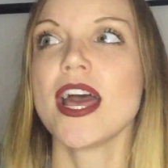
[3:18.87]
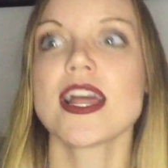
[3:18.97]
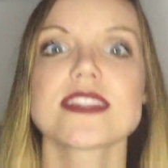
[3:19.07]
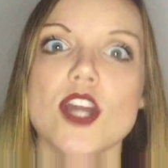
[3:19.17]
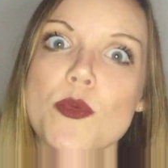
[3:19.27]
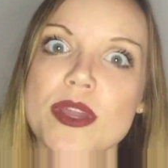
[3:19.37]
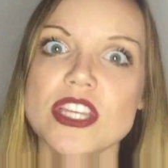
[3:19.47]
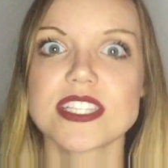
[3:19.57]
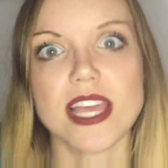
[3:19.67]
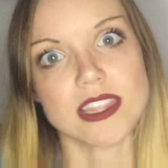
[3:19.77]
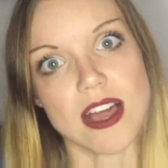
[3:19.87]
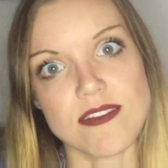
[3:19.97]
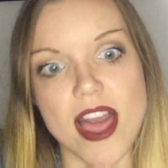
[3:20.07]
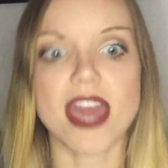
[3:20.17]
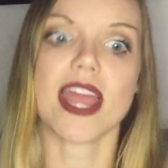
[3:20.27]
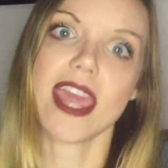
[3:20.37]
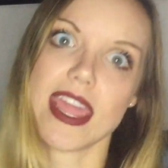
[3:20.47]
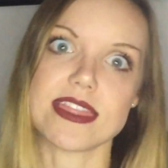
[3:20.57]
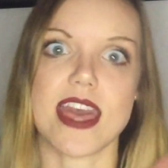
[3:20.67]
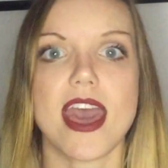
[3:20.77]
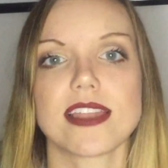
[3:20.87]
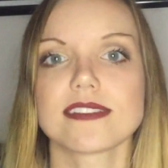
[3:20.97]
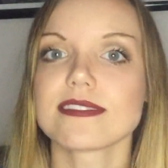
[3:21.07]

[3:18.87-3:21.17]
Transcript: It's like, oh my goodness, I love that, I hate that.